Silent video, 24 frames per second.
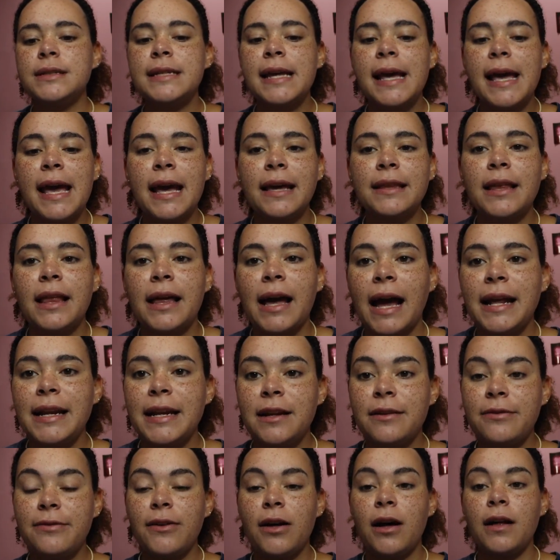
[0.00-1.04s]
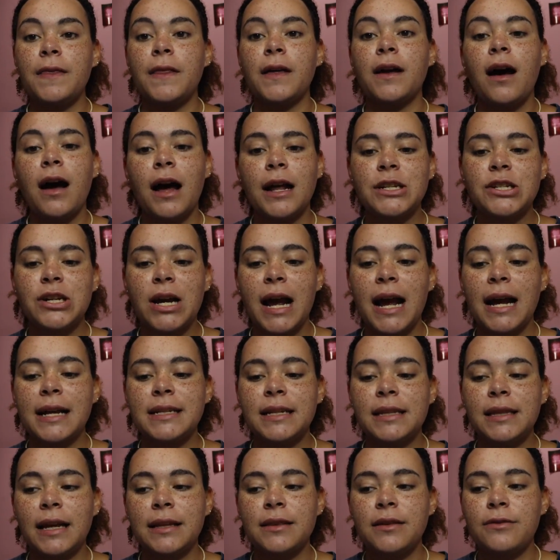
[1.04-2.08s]
saying like I need to fill out the
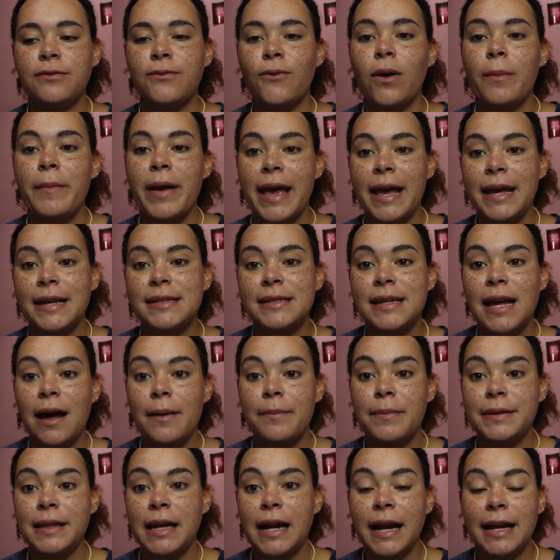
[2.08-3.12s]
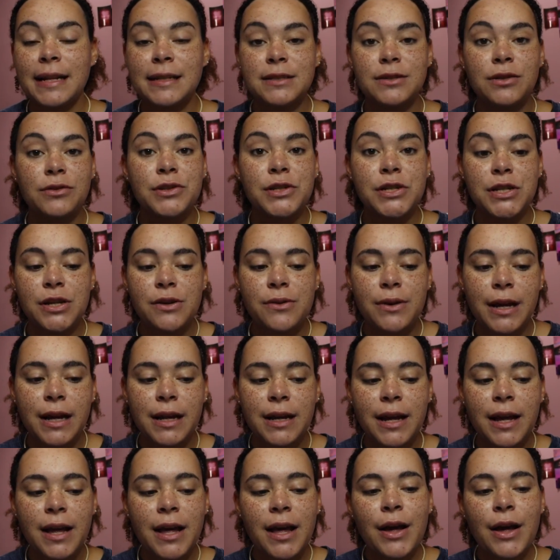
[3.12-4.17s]
contract and like the form ASAP, and that I can still do it.